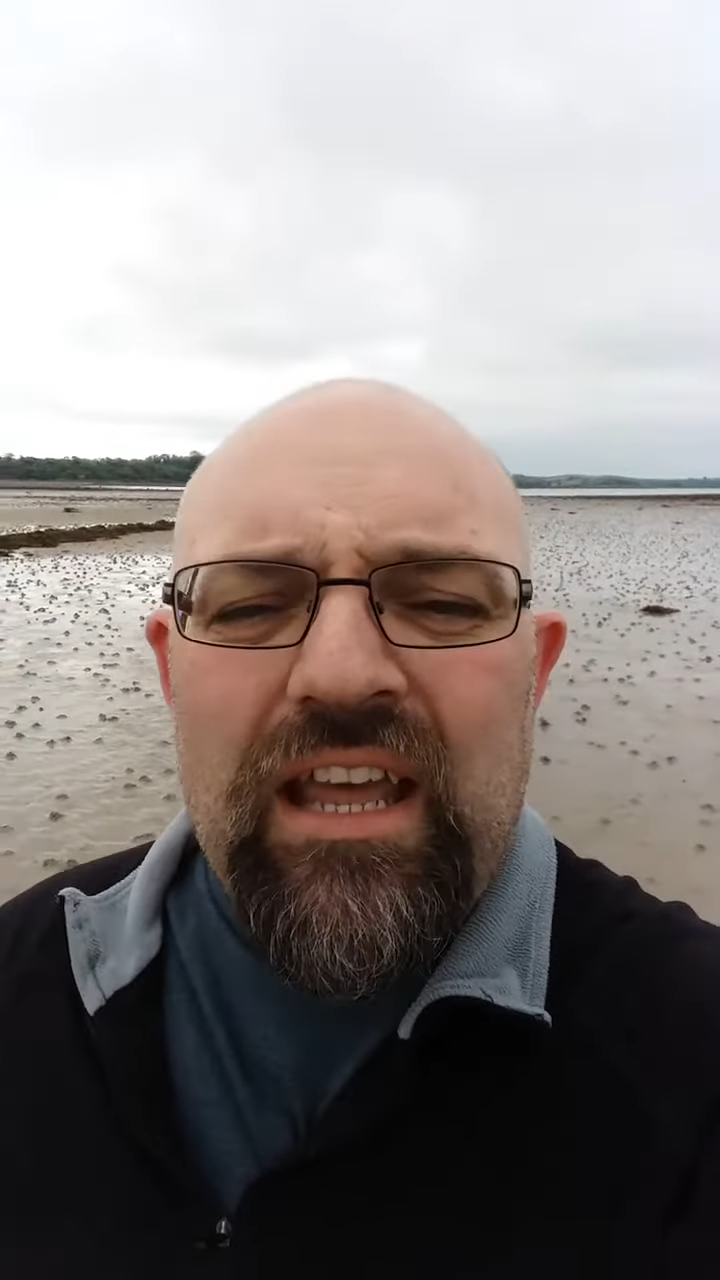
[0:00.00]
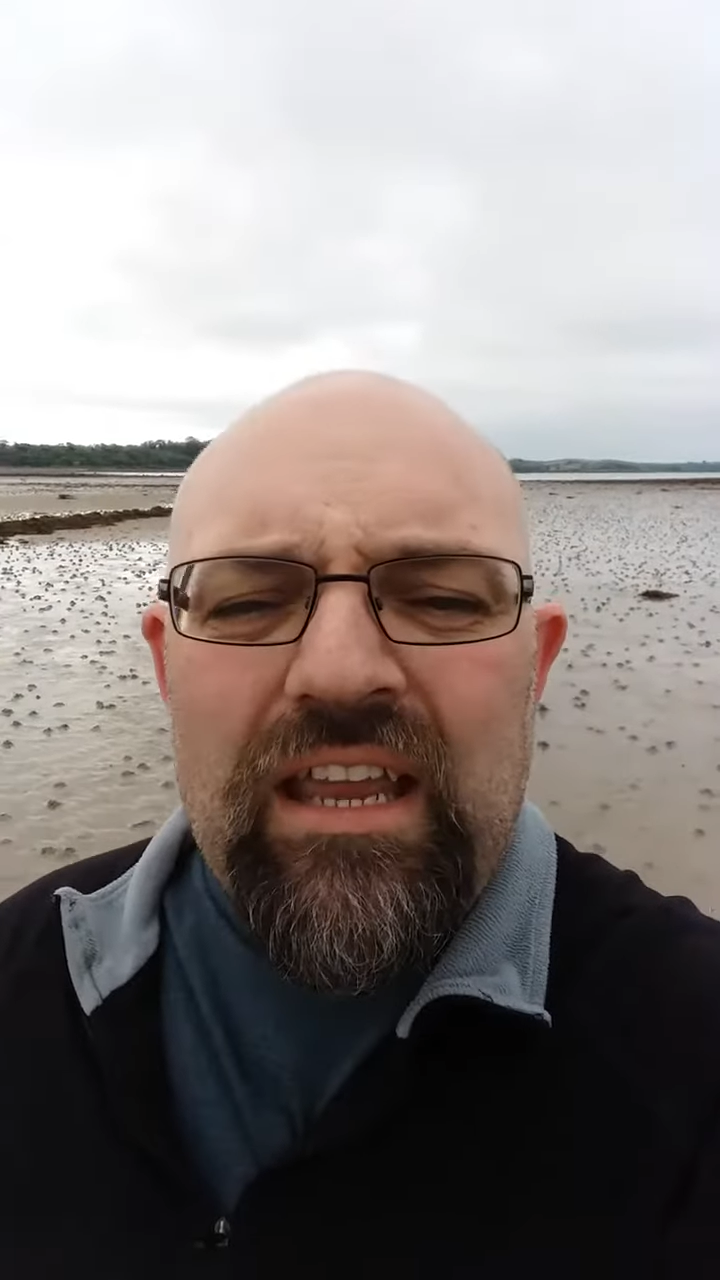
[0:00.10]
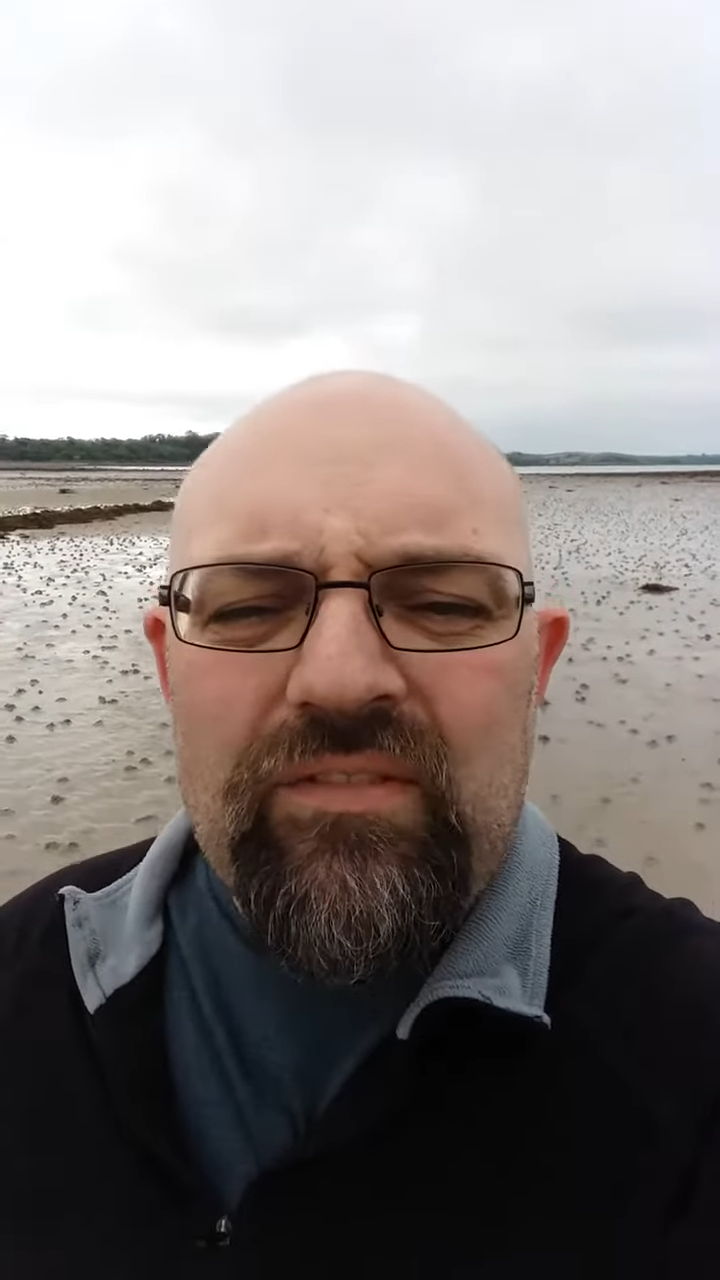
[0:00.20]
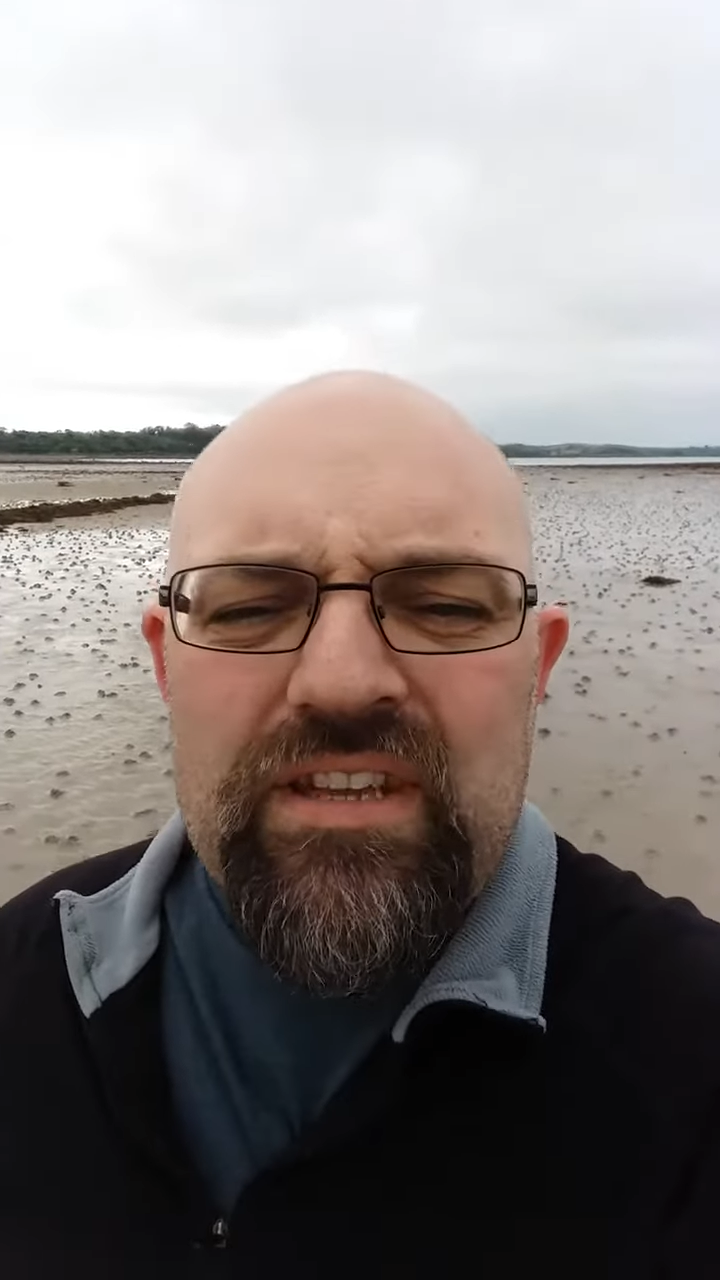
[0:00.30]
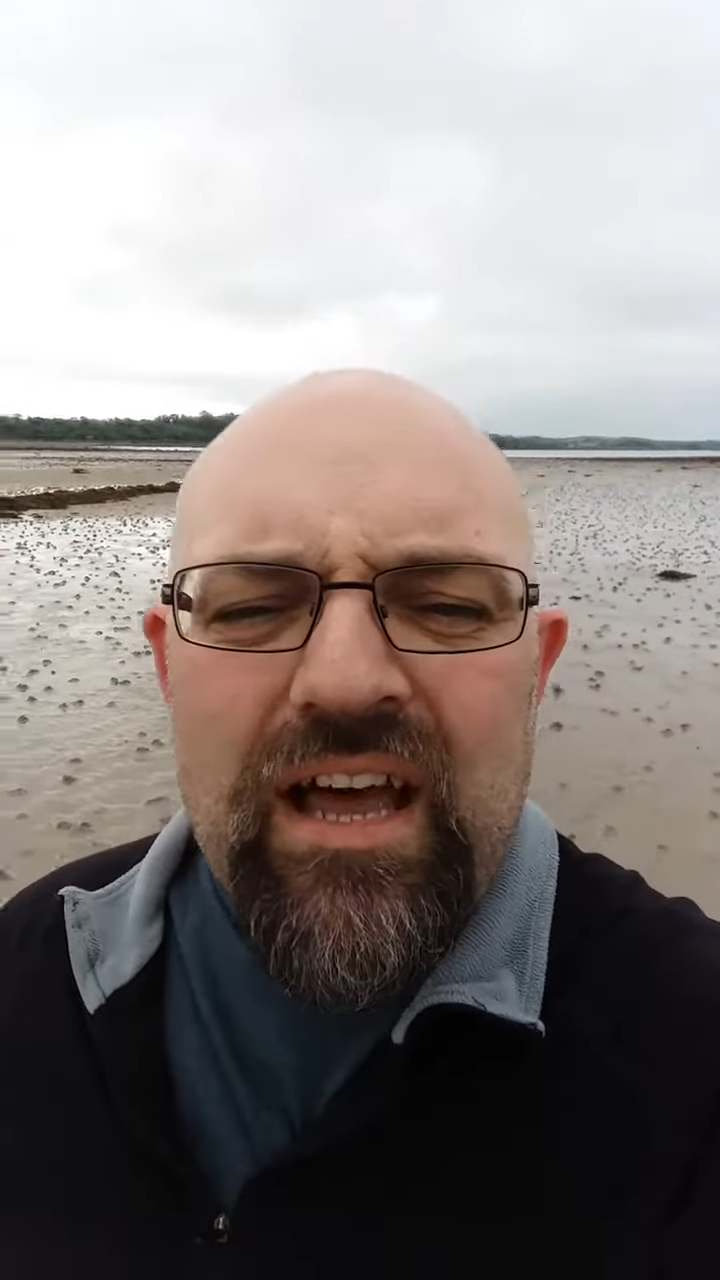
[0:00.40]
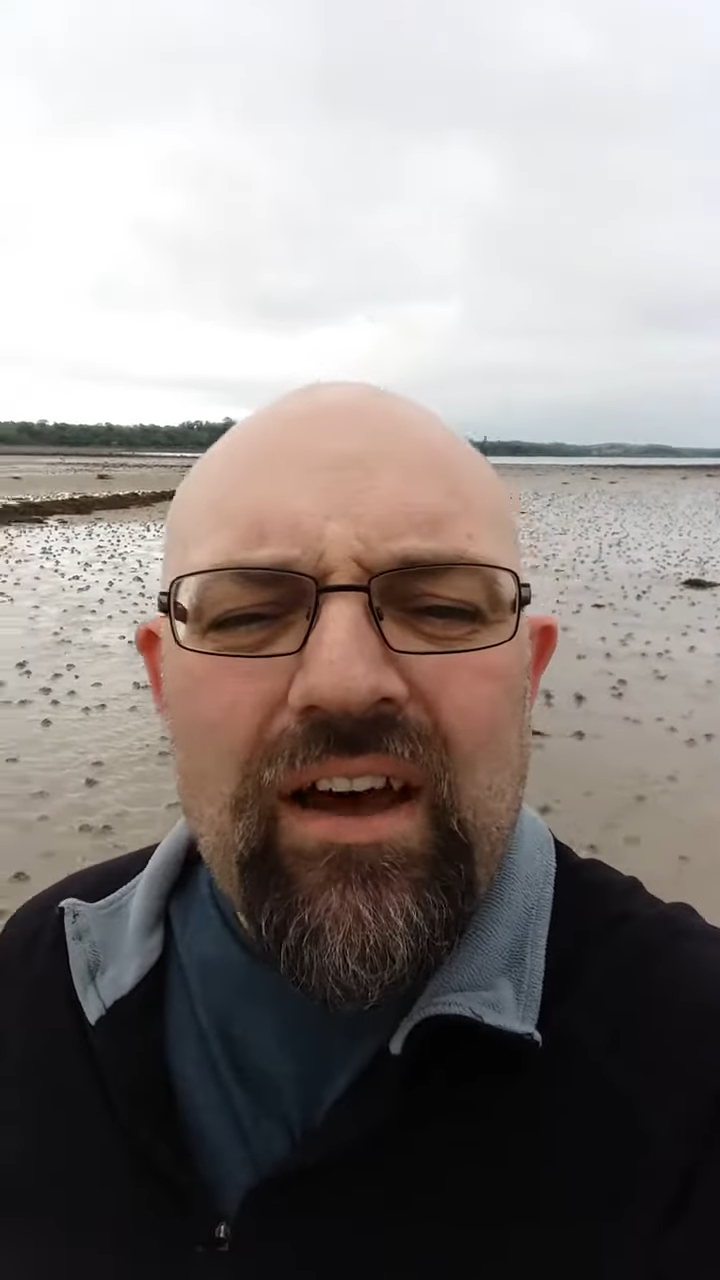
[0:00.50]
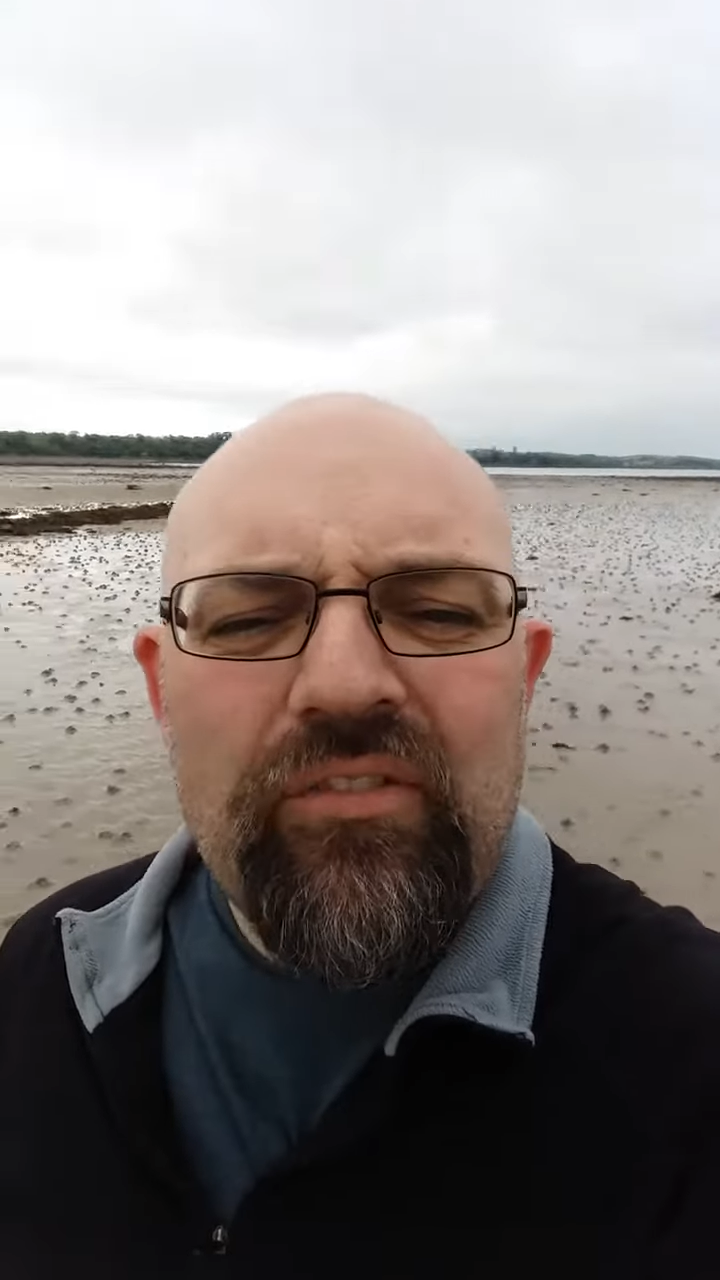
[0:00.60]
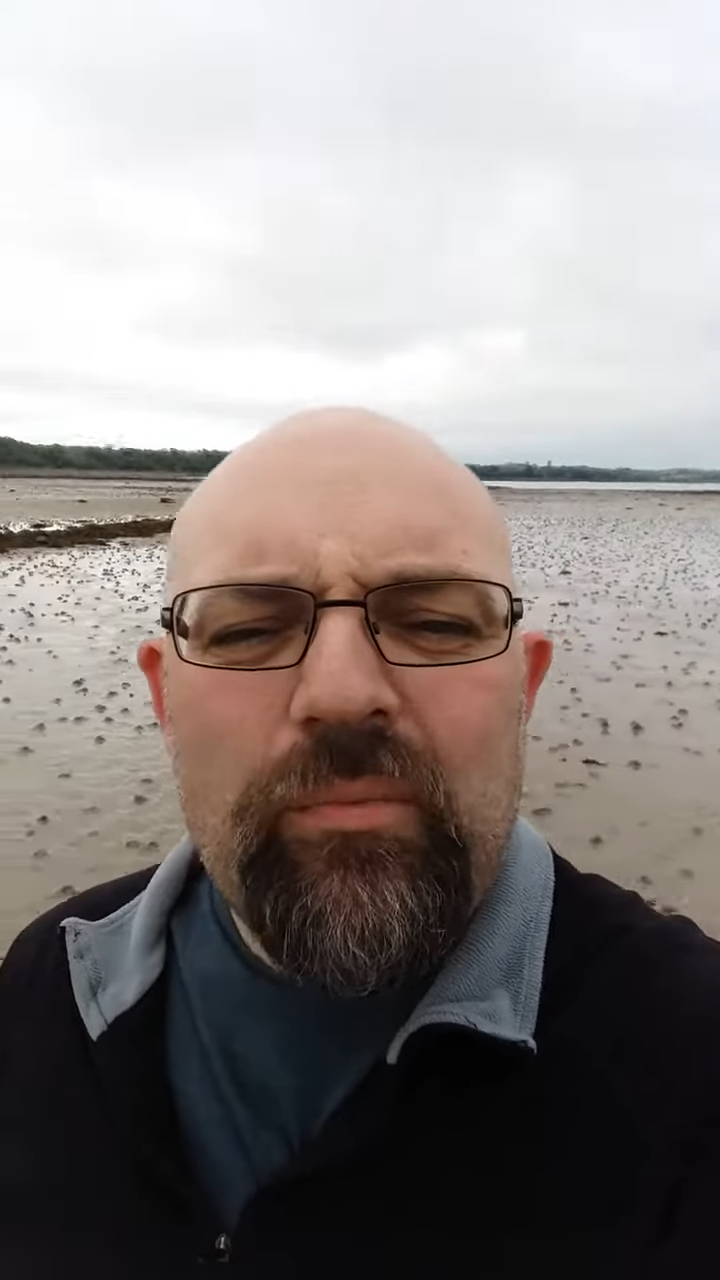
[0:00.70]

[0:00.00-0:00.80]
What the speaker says: lives have